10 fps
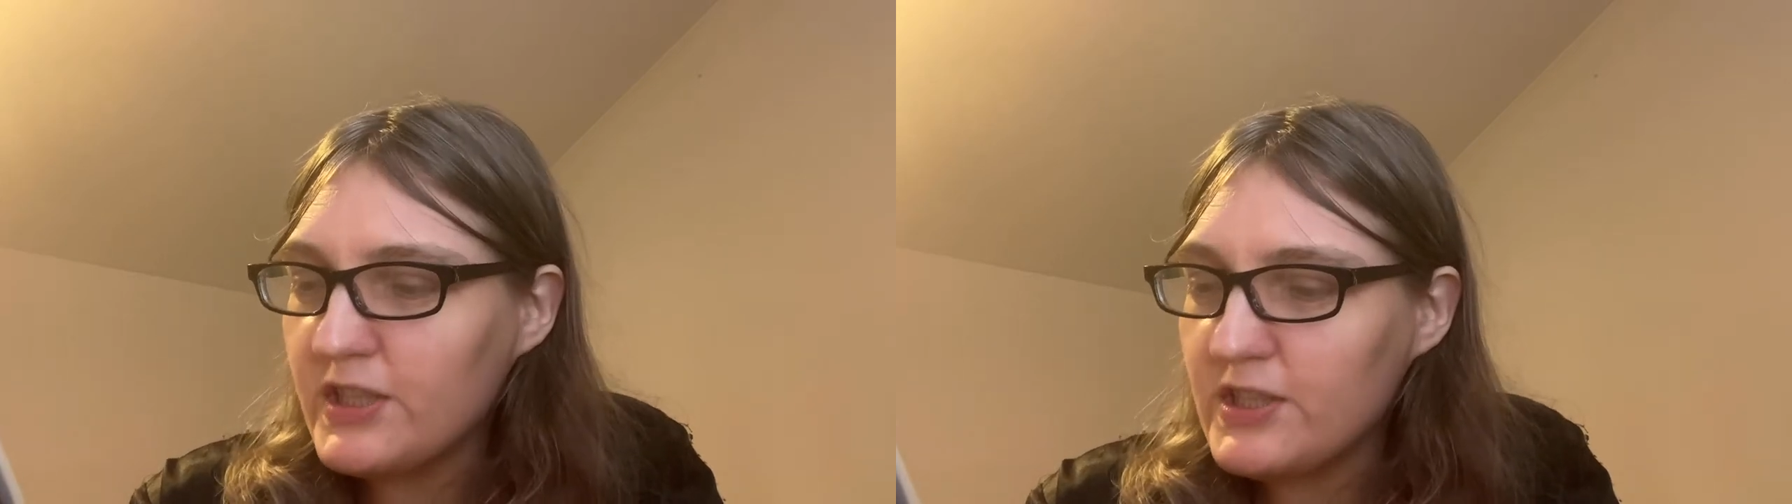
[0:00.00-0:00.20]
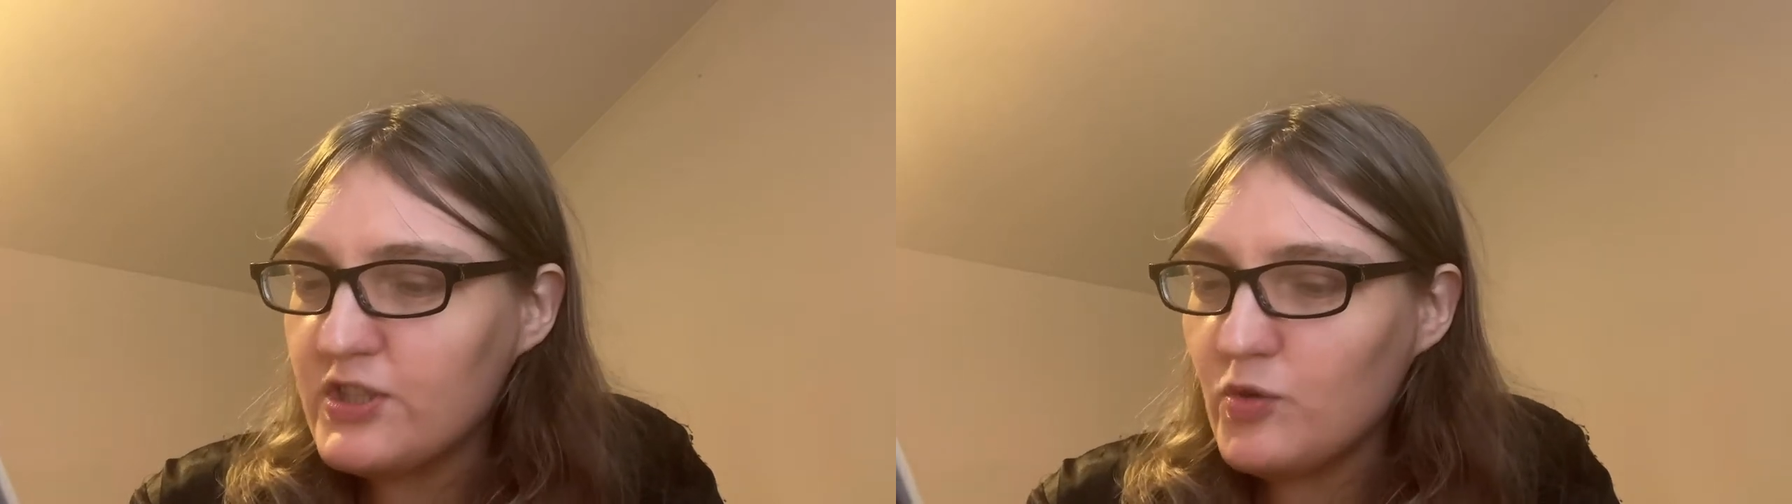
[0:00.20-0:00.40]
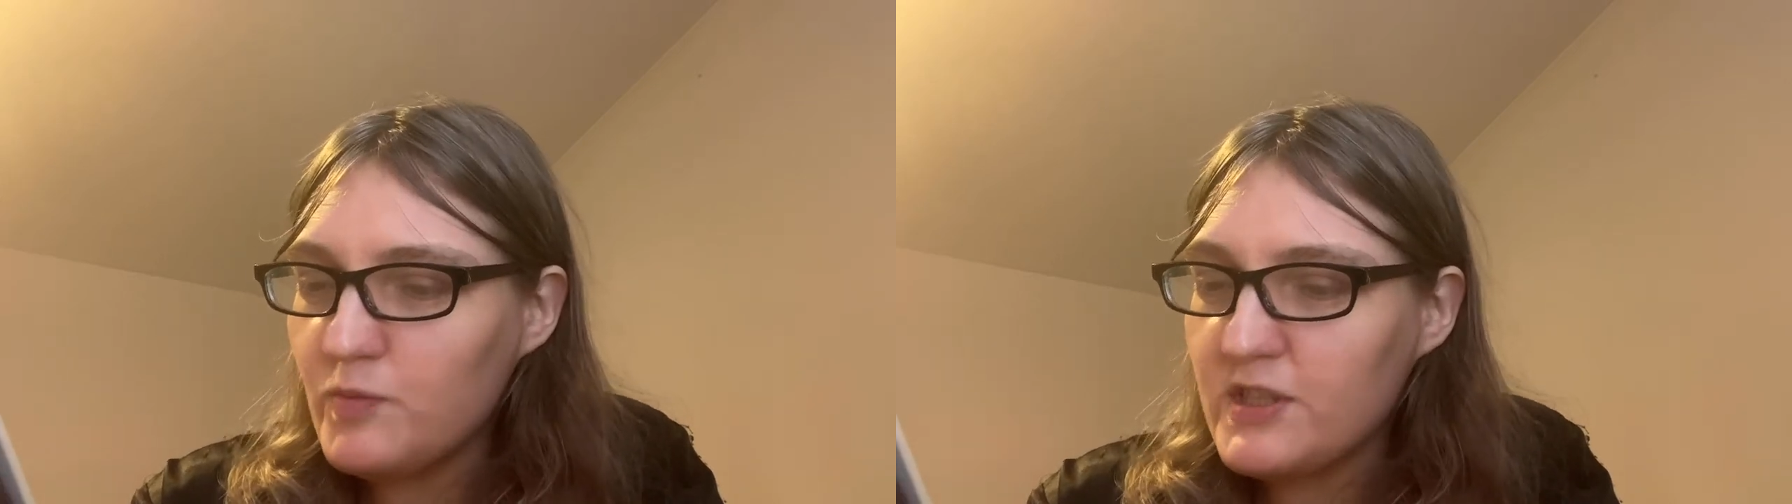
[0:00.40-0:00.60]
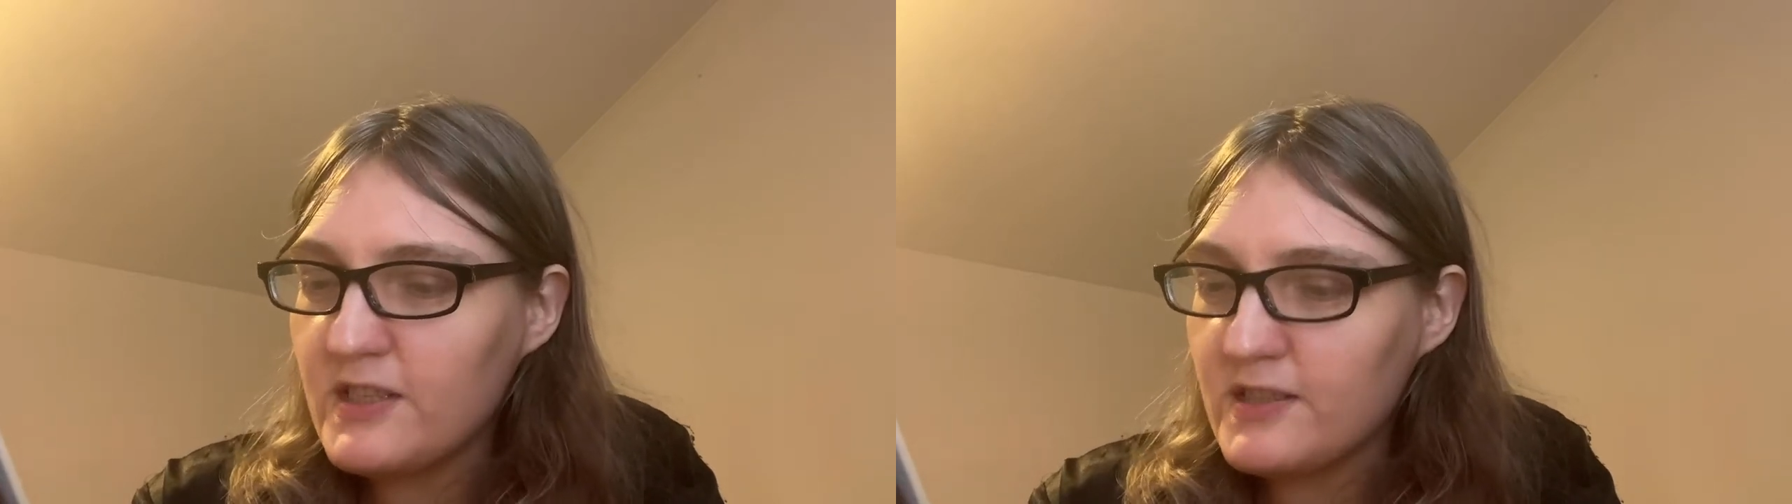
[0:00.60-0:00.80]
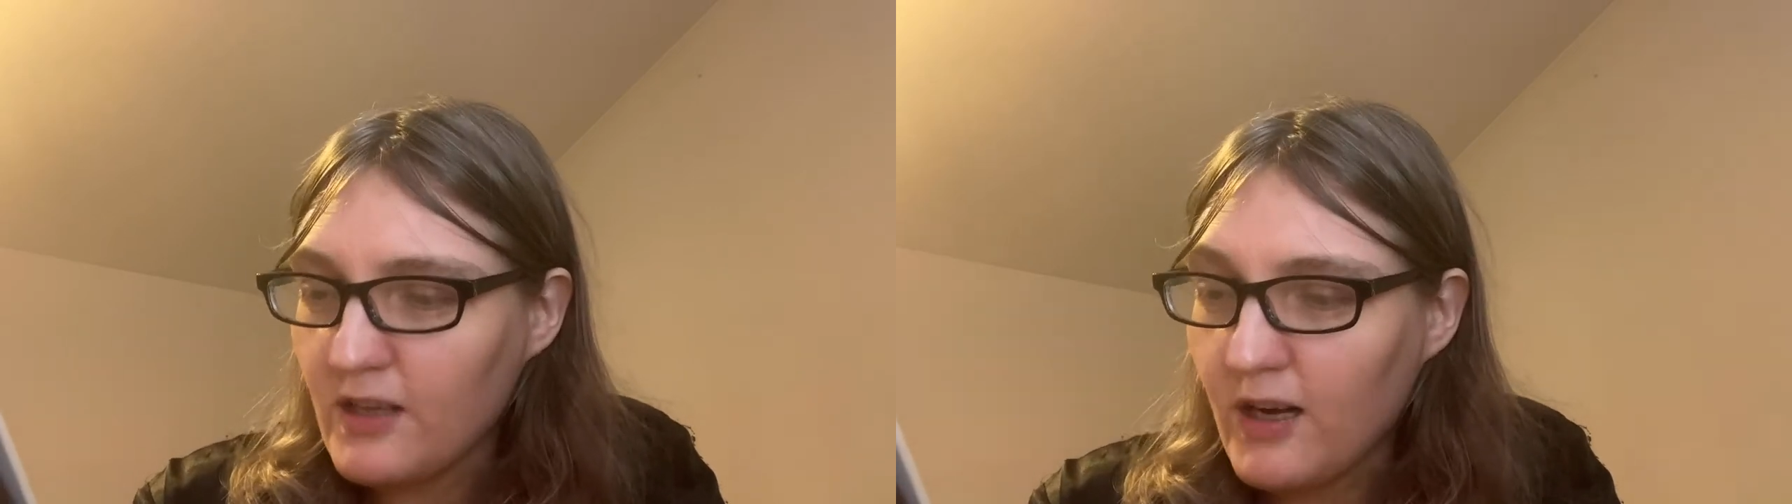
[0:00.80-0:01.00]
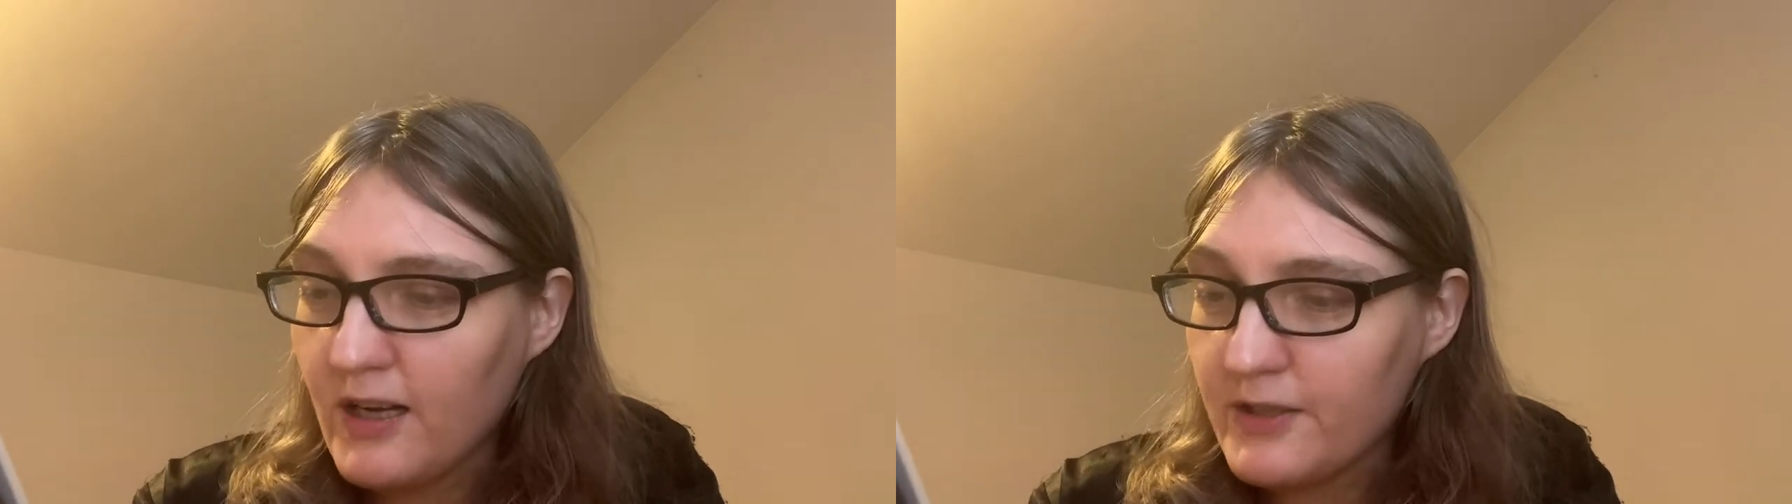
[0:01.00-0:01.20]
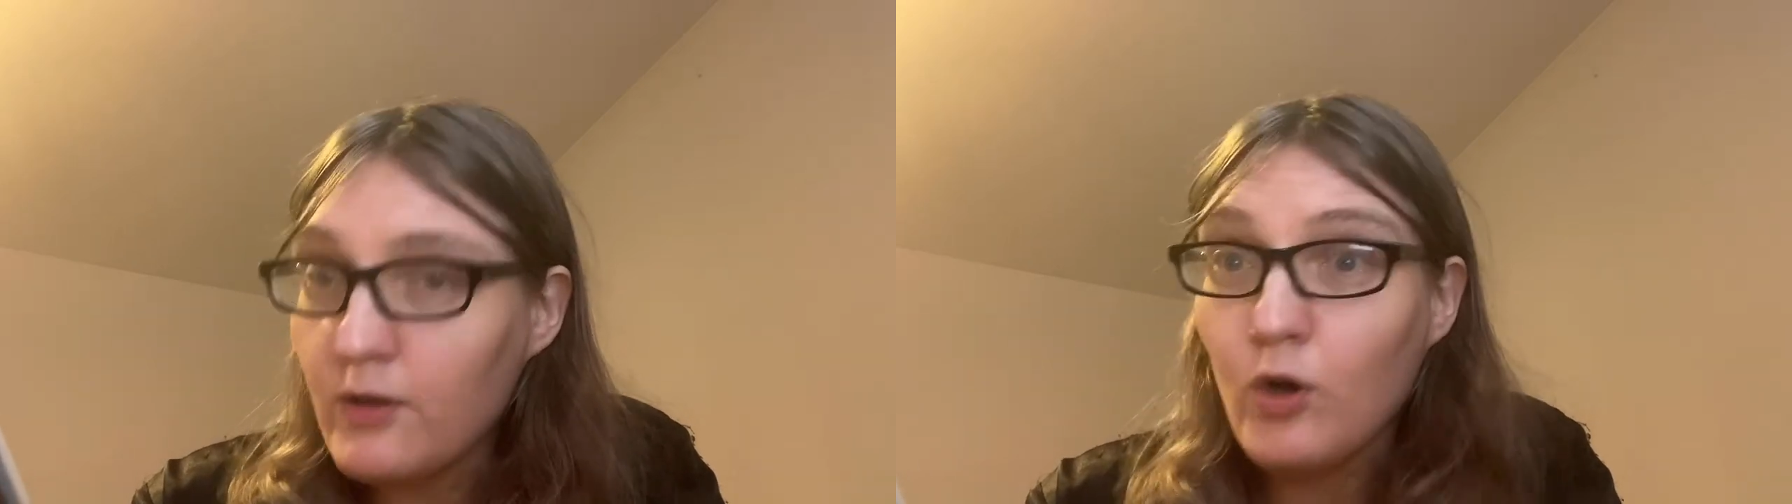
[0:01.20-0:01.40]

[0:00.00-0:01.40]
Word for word: consumes his thought,